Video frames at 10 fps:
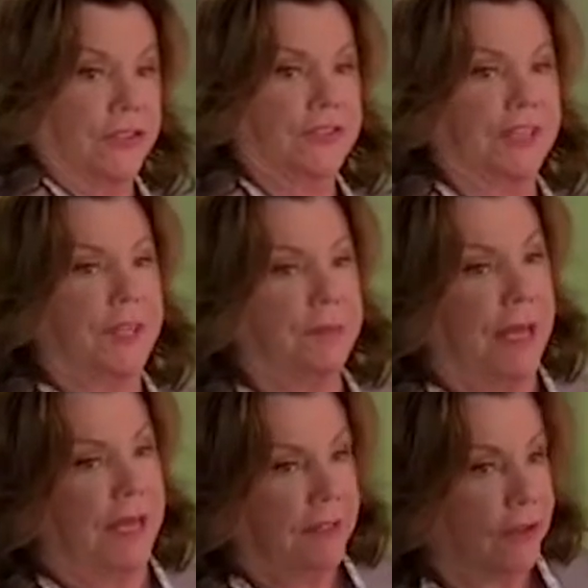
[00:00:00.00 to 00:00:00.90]
TV
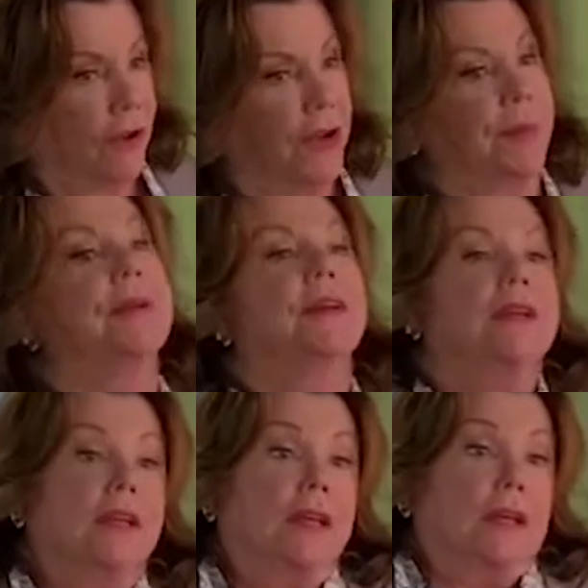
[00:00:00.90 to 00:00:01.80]
series, among them
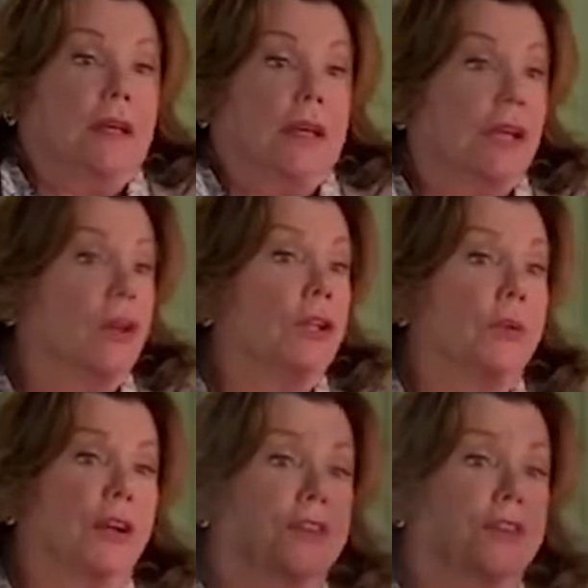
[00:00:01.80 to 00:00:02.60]
ABC's The Middle